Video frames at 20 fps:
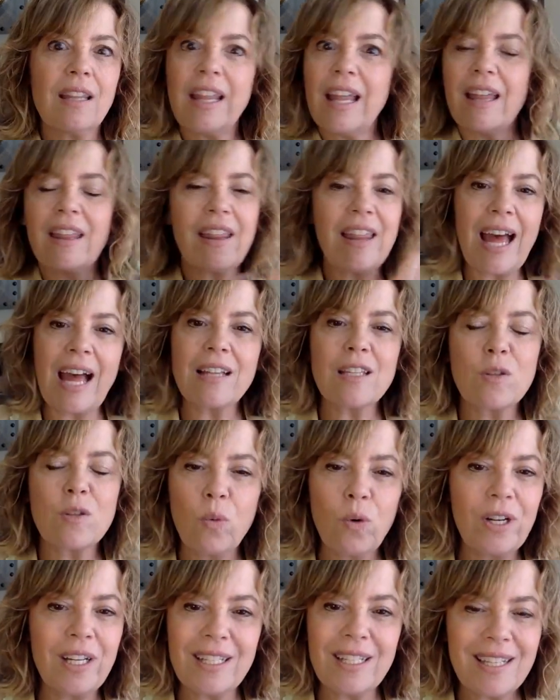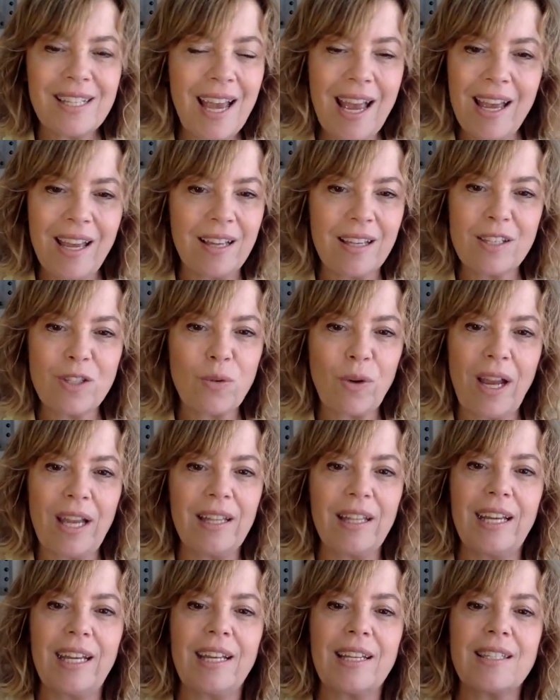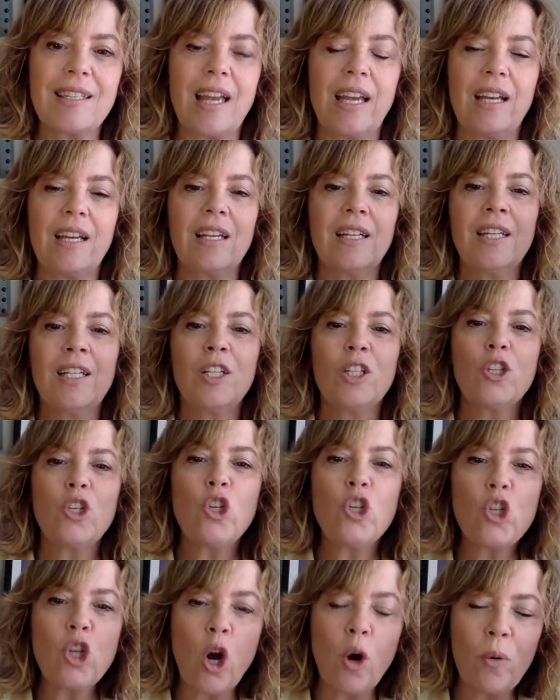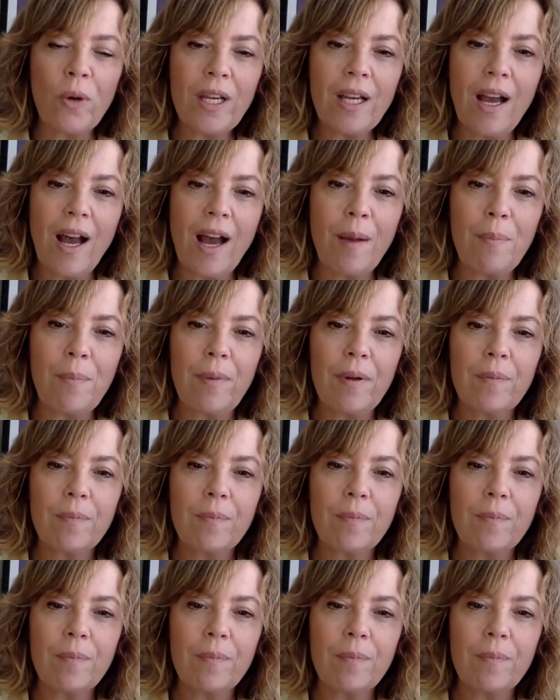that's what it takes, right? Like, it's like showing up